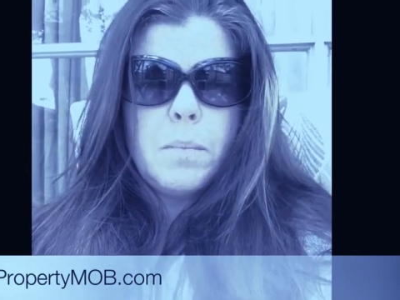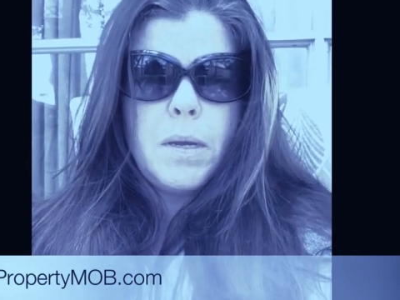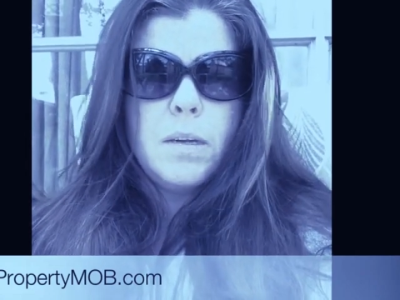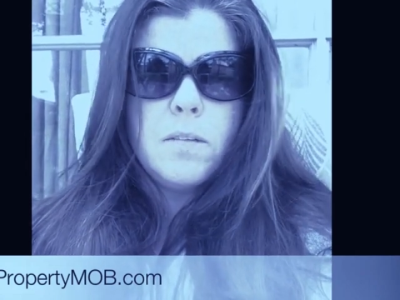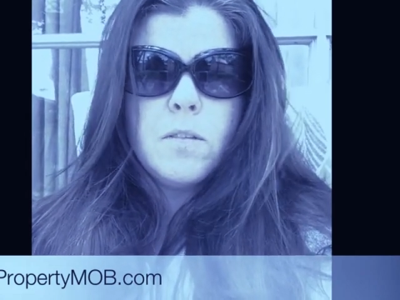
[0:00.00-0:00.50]
I
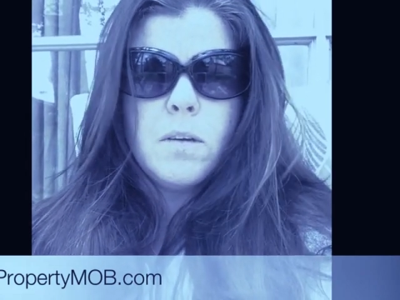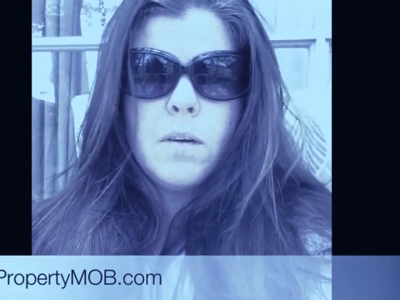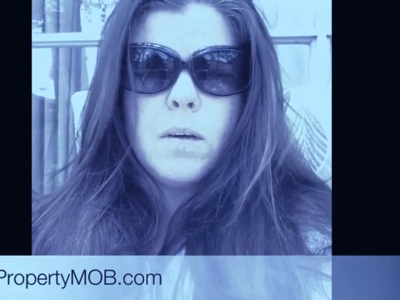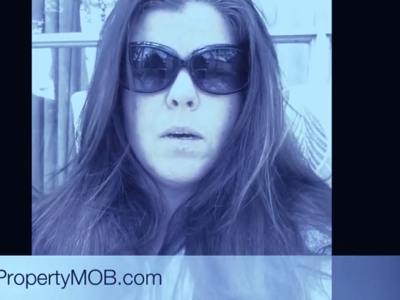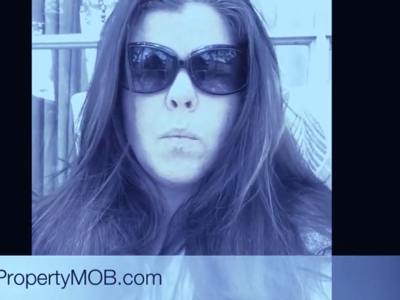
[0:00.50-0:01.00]
mean, it's
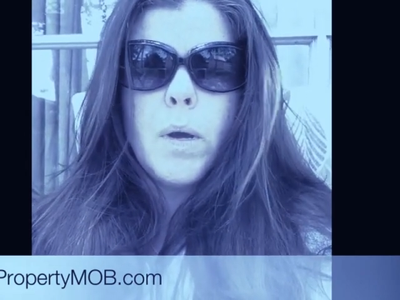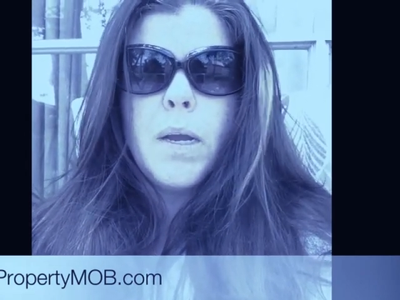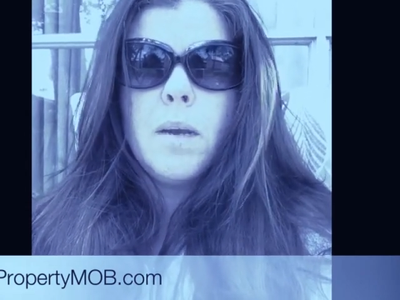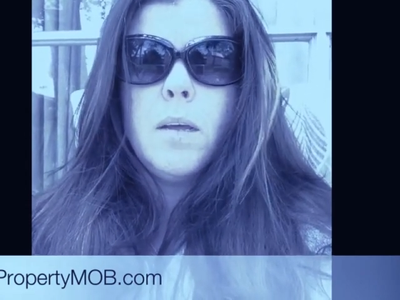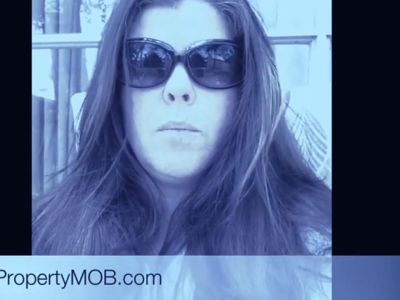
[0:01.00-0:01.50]
a
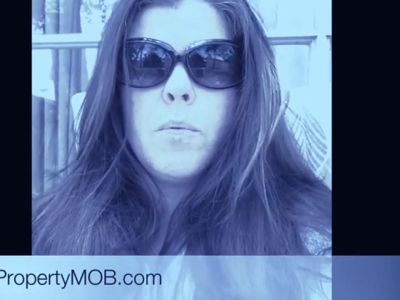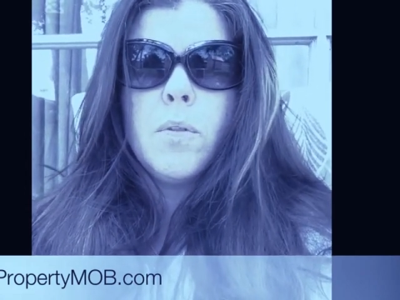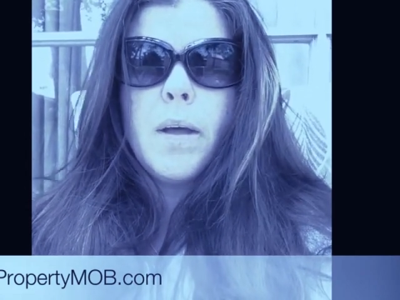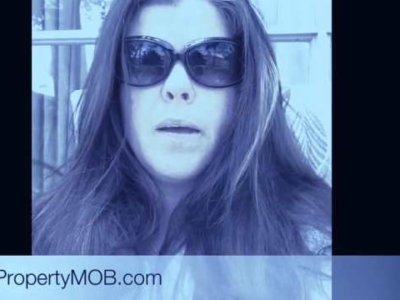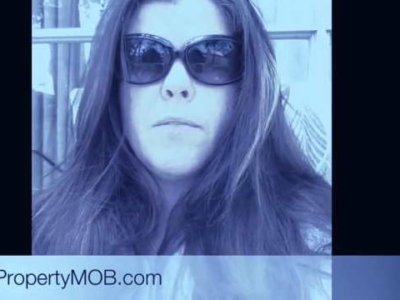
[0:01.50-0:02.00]
way to keep your
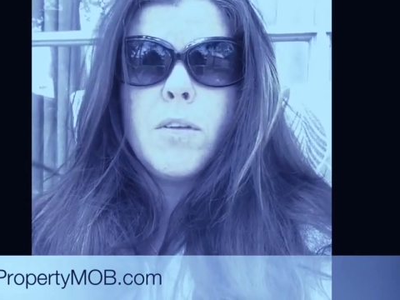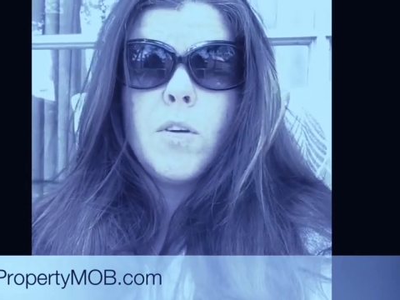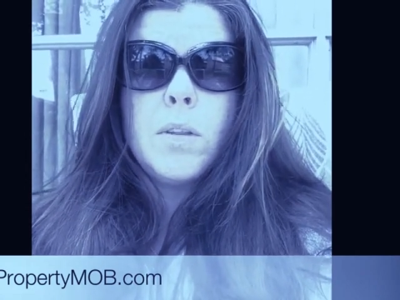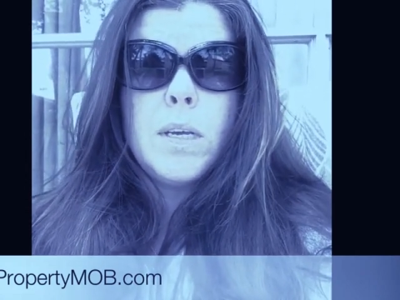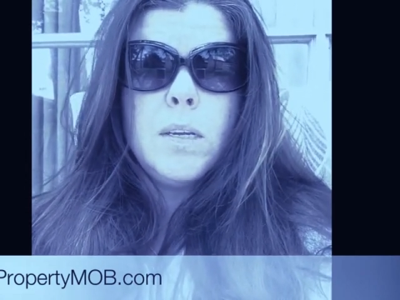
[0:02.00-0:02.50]
life and
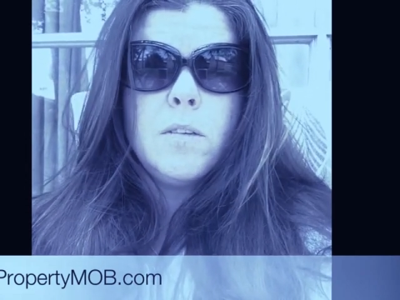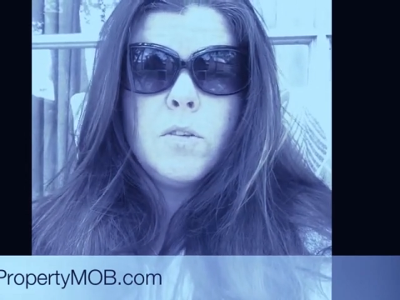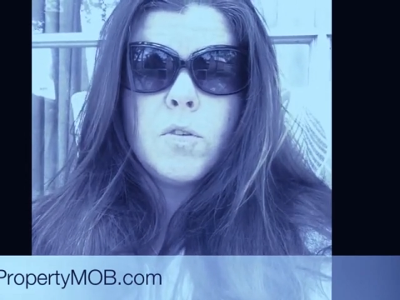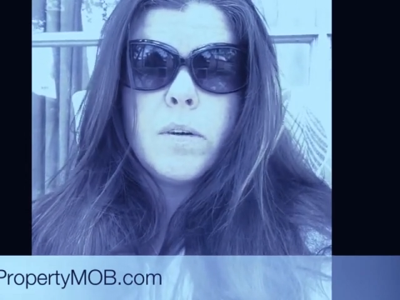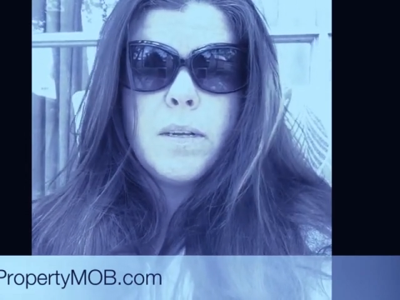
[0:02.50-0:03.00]
your leads
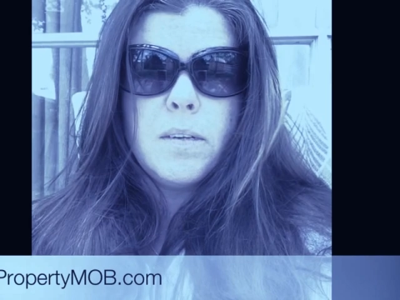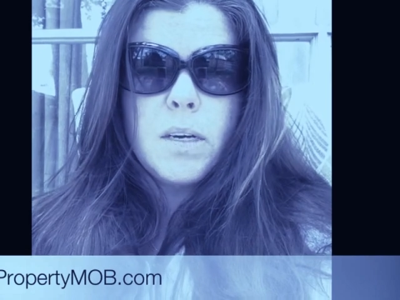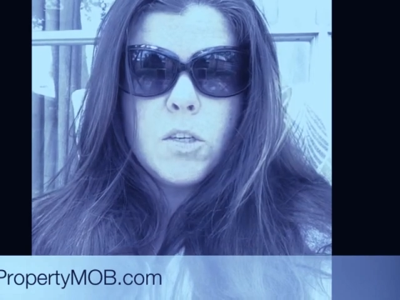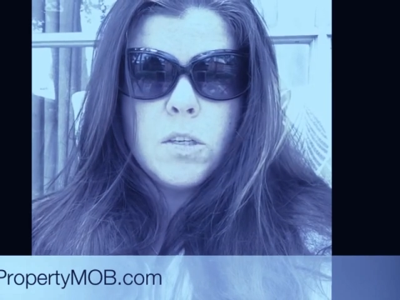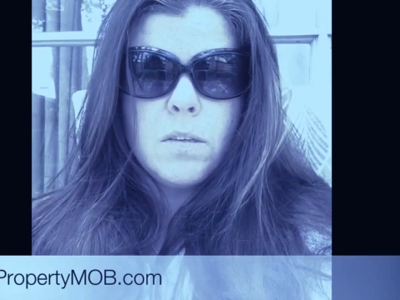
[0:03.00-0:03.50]
and your
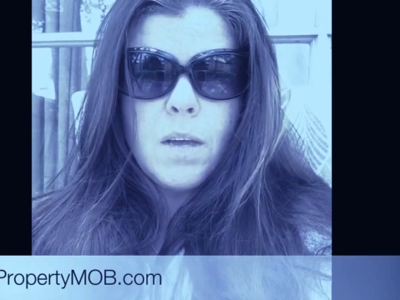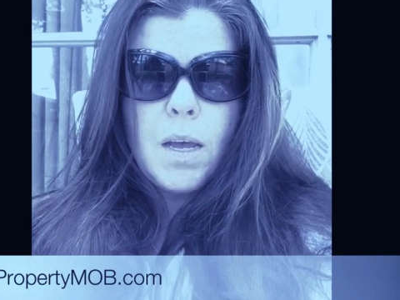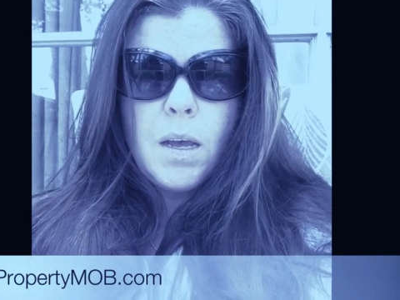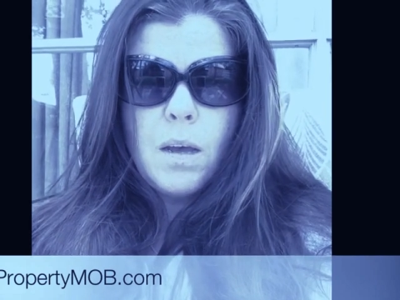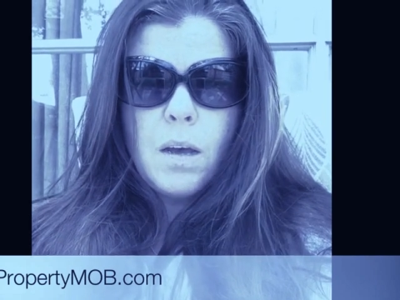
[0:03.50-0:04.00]
transactions
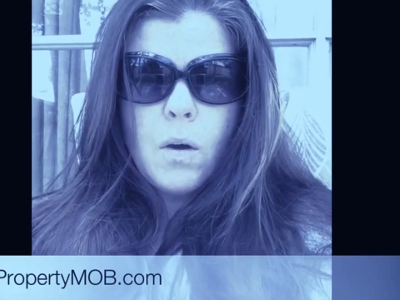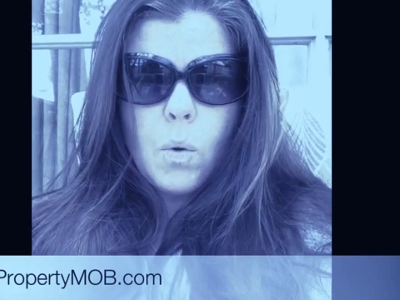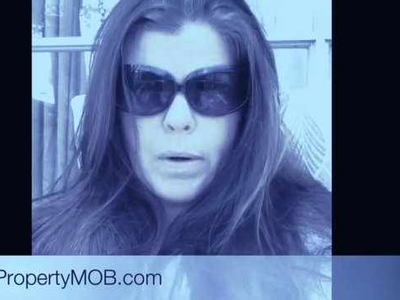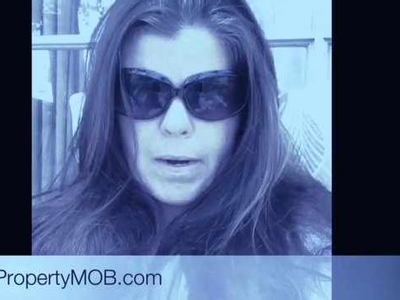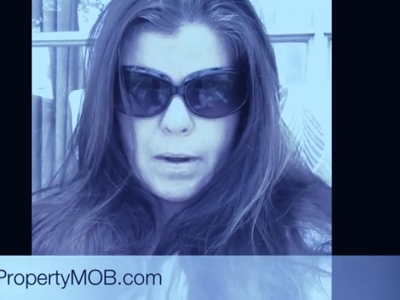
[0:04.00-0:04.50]

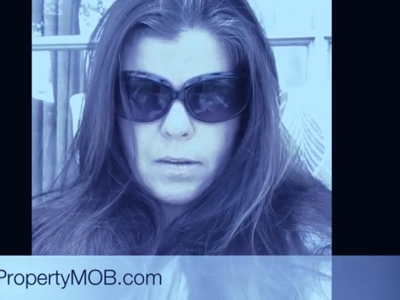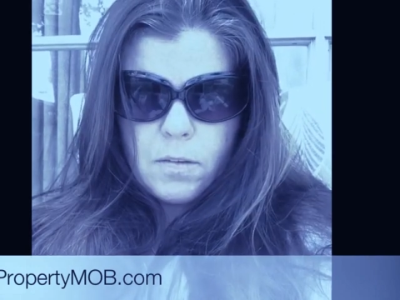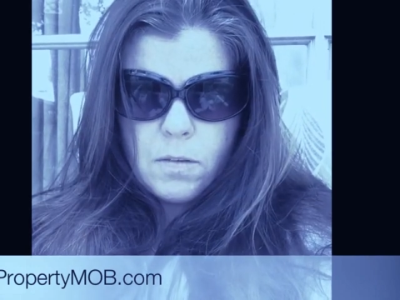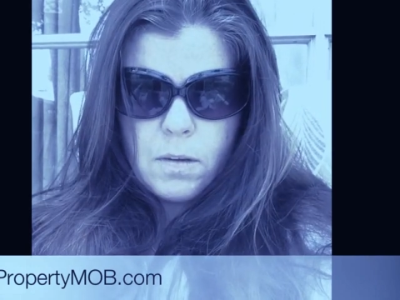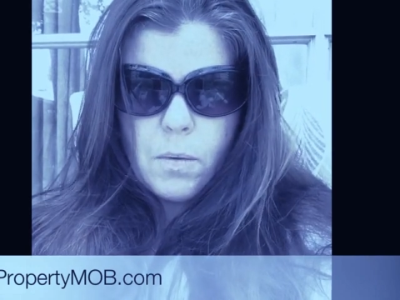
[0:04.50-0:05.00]

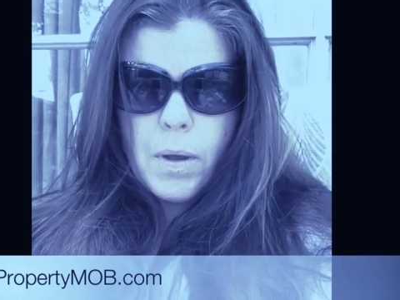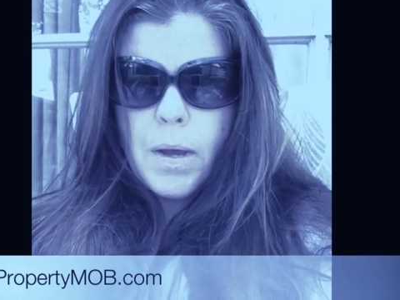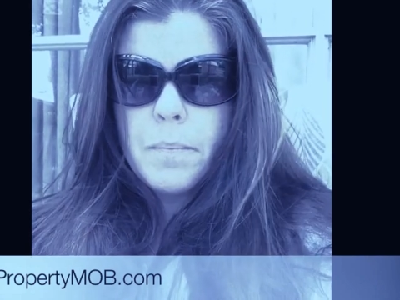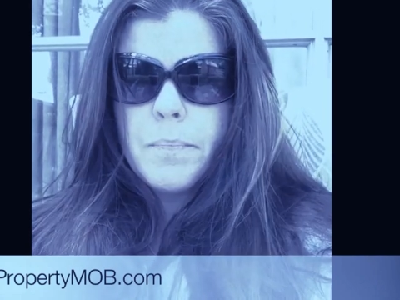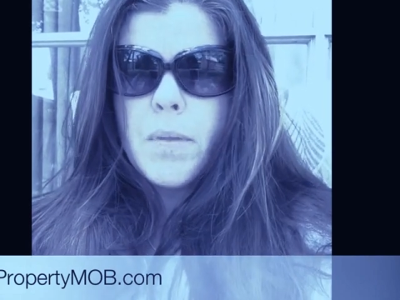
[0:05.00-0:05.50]
organized,
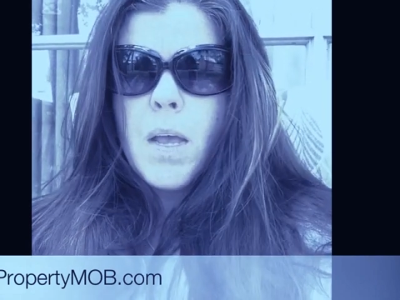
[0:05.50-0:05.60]
okay?